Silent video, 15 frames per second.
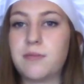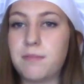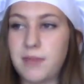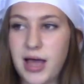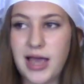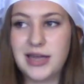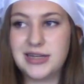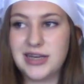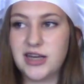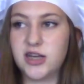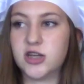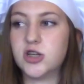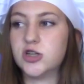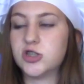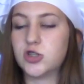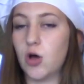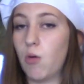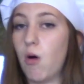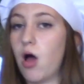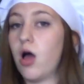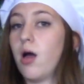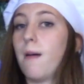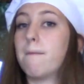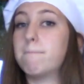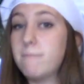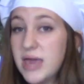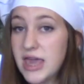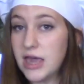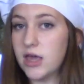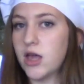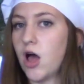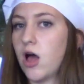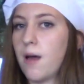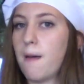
my idea. So me.